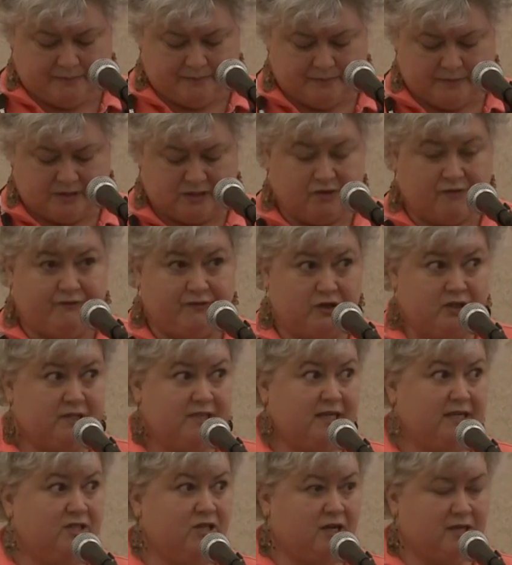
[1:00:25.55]
So
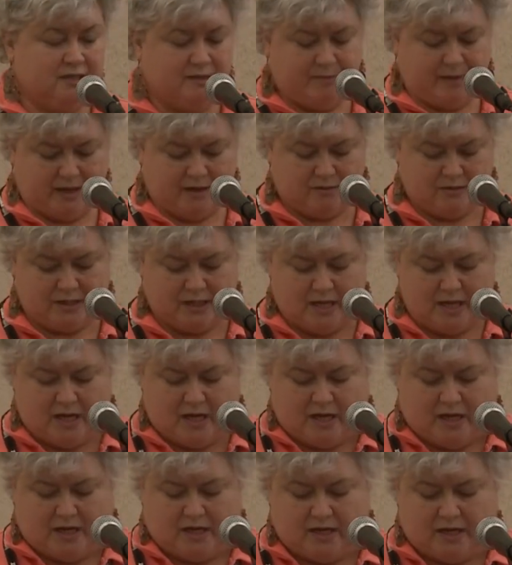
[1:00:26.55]
first I talked about
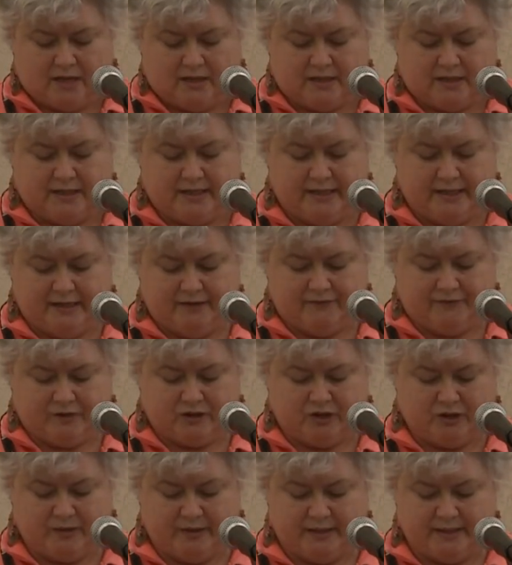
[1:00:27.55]
the need for
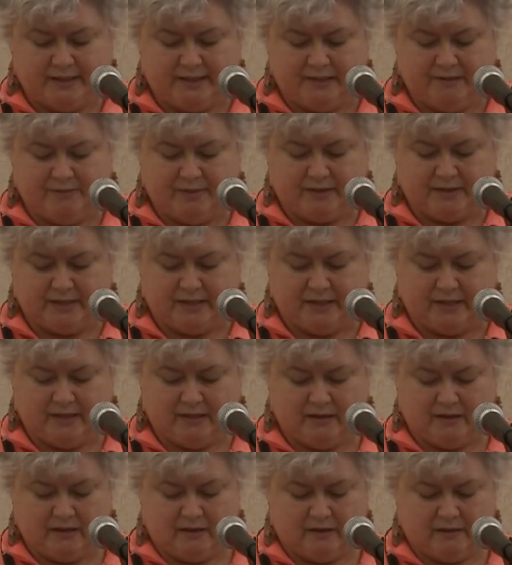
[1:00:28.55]
doing team building
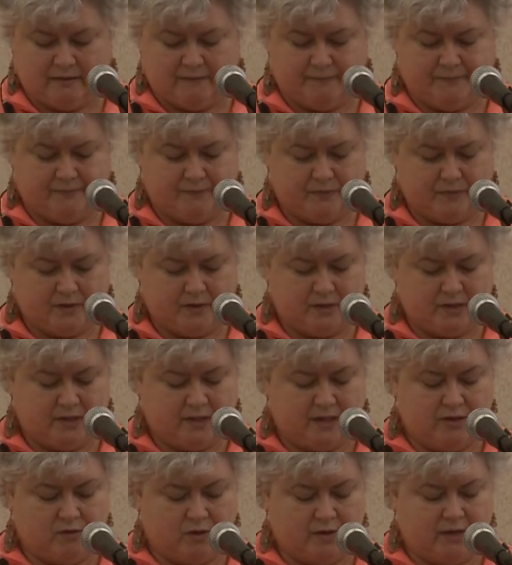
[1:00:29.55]

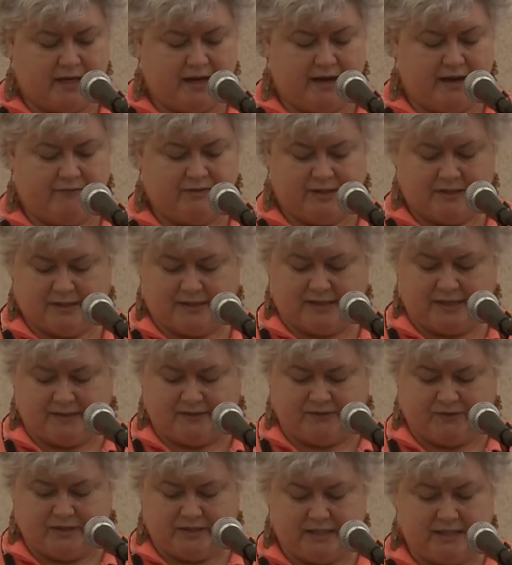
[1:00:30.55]
in order to have a
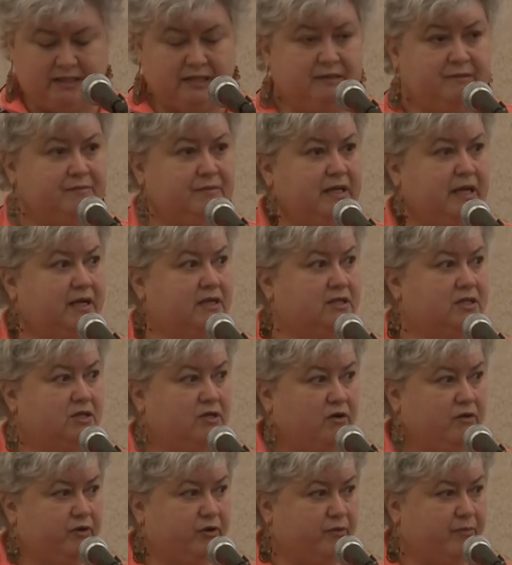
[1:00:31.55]
successful team, getting to
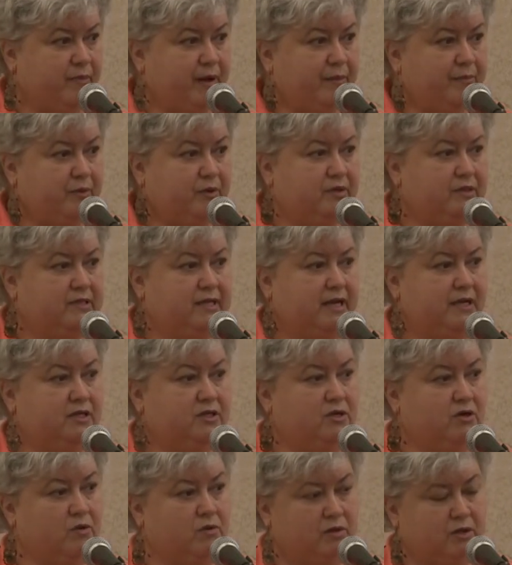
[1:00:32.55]
know your members, getting
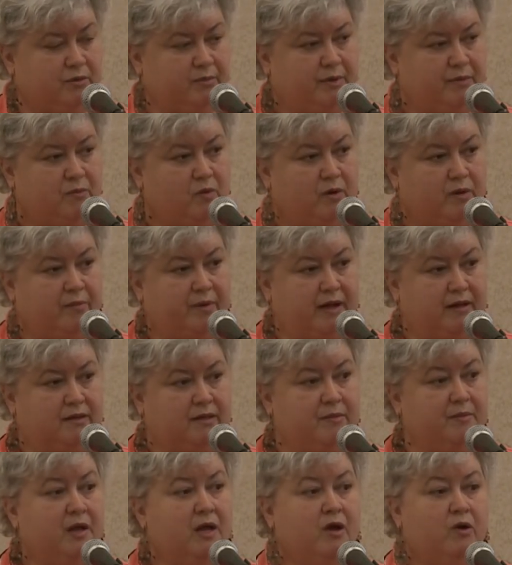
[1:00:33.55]
to know a little bit more about
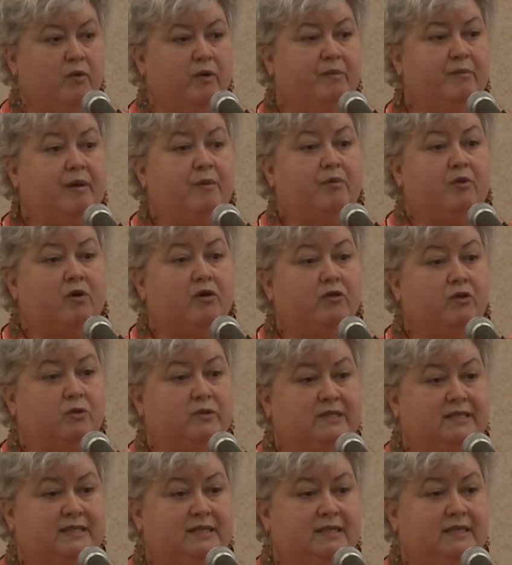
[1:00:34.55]
them. Remember all
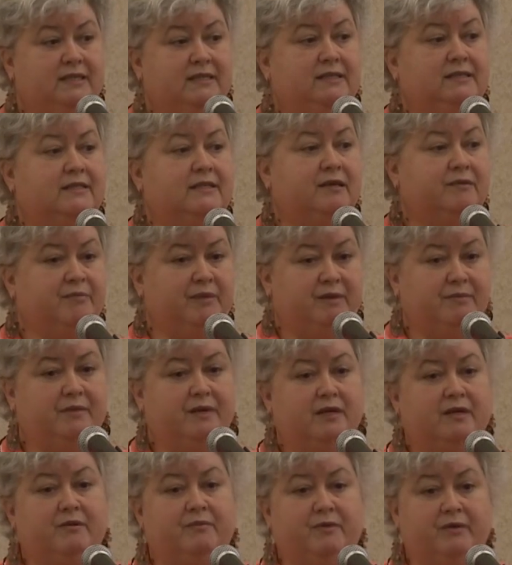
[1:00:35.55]
those C's:
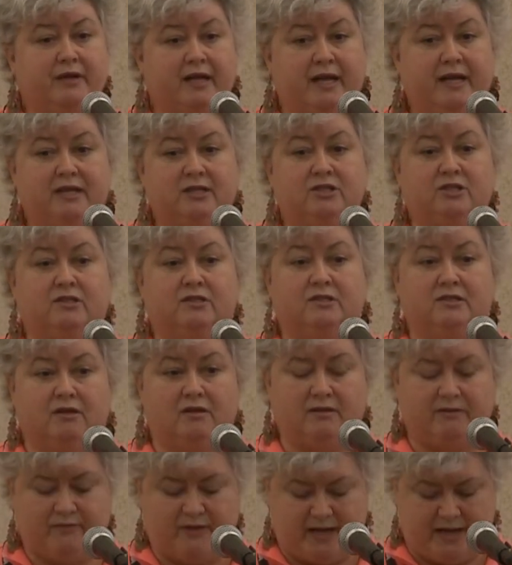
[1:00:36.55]
commitment, communications,
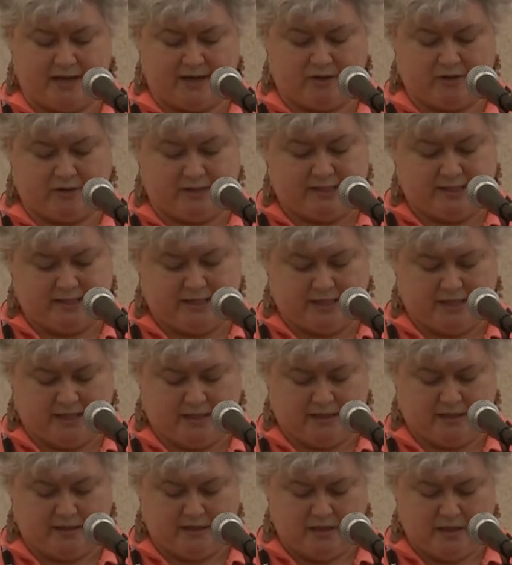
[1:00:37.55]
all of that,
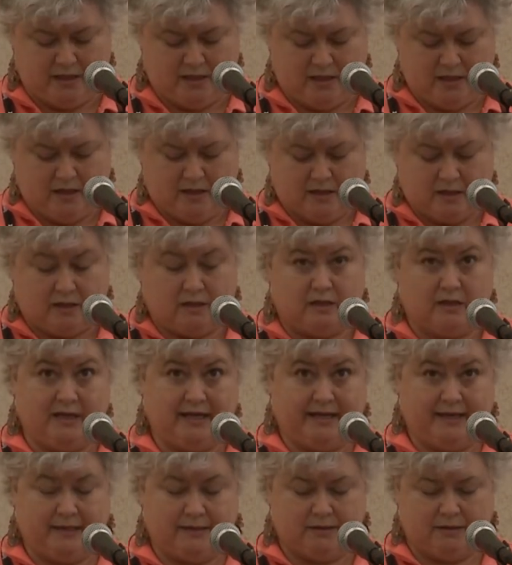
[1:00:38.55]
critiquing,
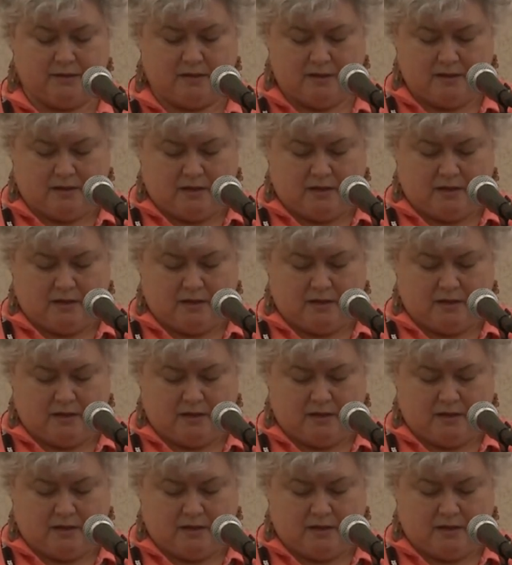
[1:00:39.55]
clicks.